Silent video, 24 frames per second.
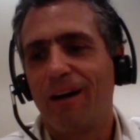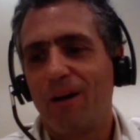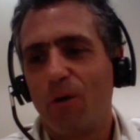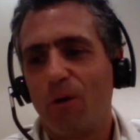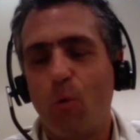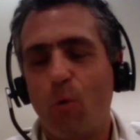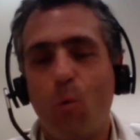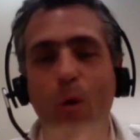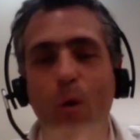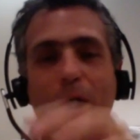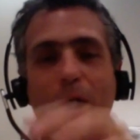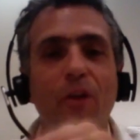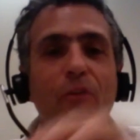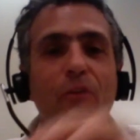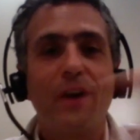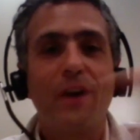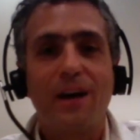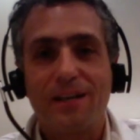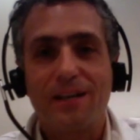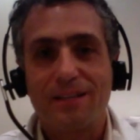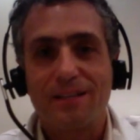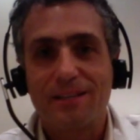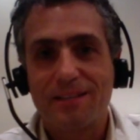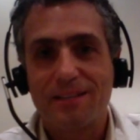one of
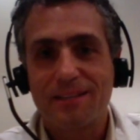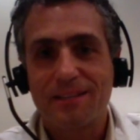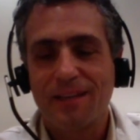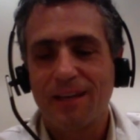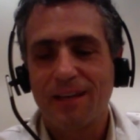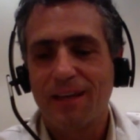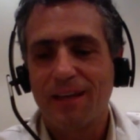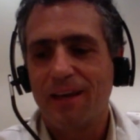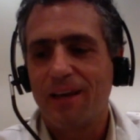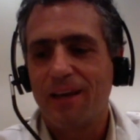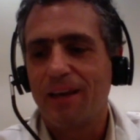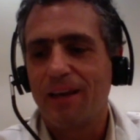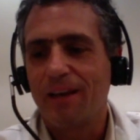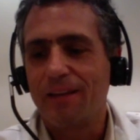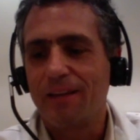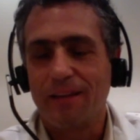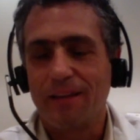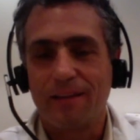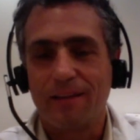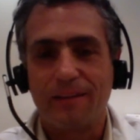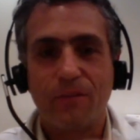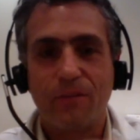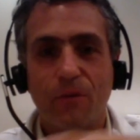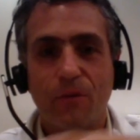us
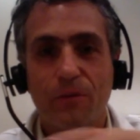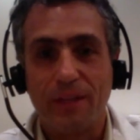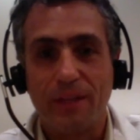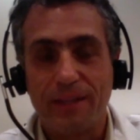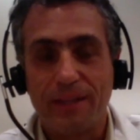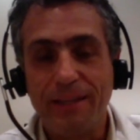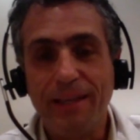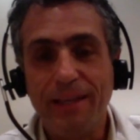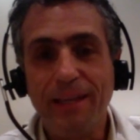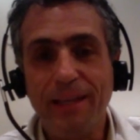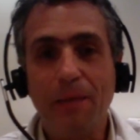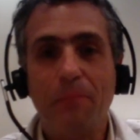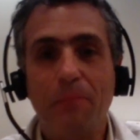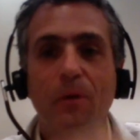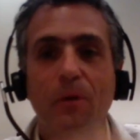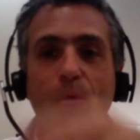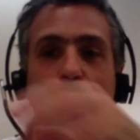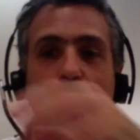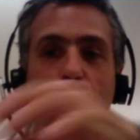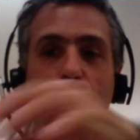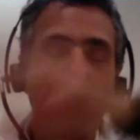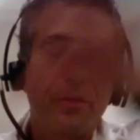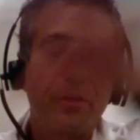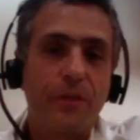on the team
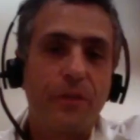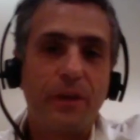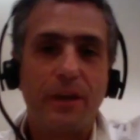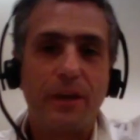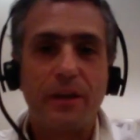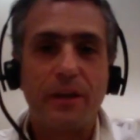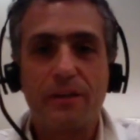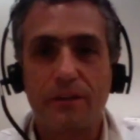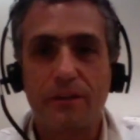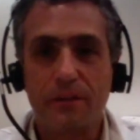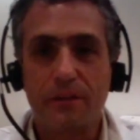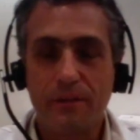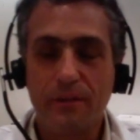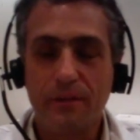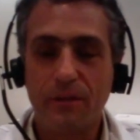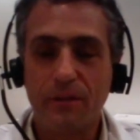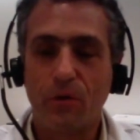within,